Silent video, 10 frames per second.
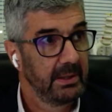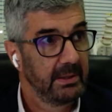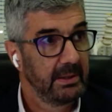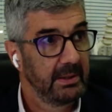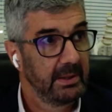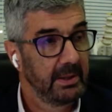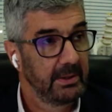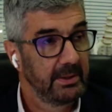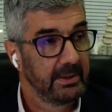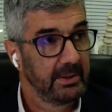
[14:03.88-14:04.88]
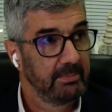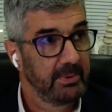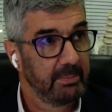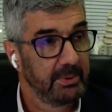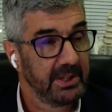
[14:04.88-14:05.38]

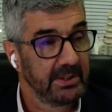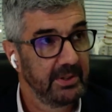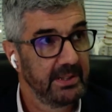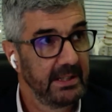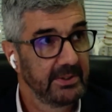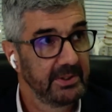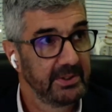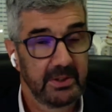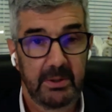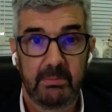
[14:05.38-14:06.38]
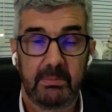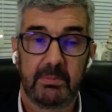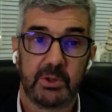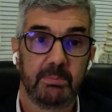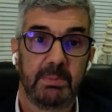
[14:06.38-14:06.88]
the protection of the health system
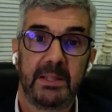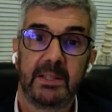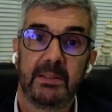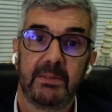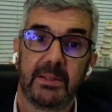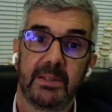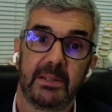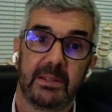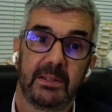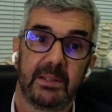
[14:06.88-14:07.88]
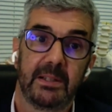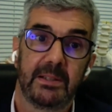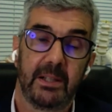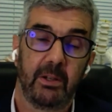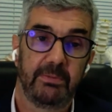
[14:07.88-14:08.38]
should be
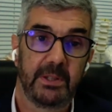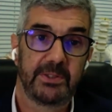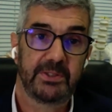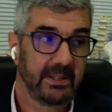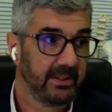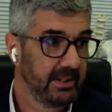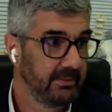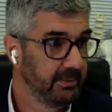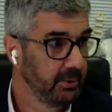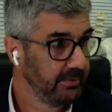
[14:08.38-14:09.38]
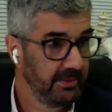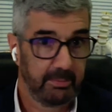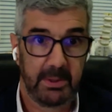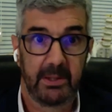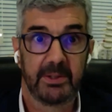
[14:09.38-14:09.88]
our first, second, third, fourth,
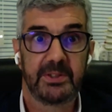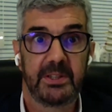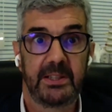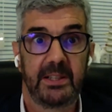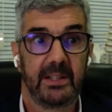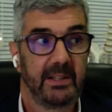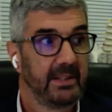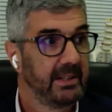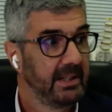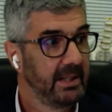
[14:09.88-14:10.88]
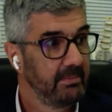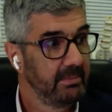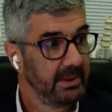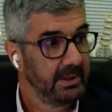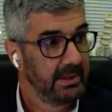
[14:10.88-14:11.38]
fifth priority.
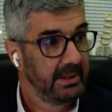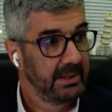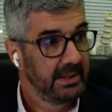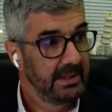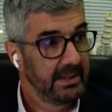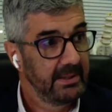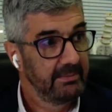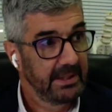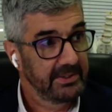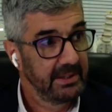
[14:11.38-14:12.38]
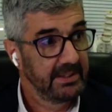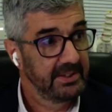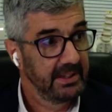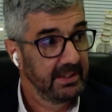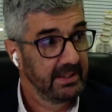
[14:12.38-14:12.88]
And
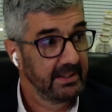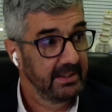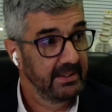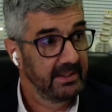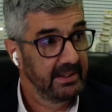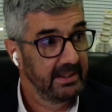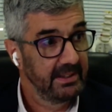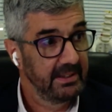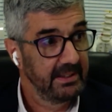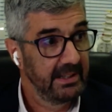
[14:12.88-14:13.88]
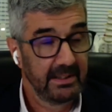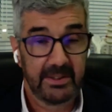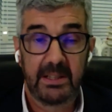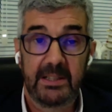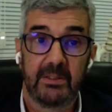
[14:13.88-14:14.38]
vaccinating the
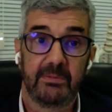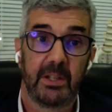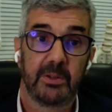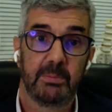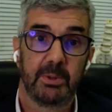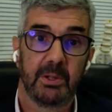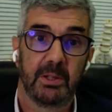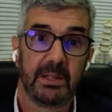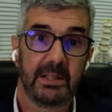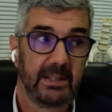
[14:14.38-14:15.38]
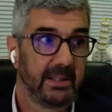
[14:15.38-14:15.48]
elderly and vulnerable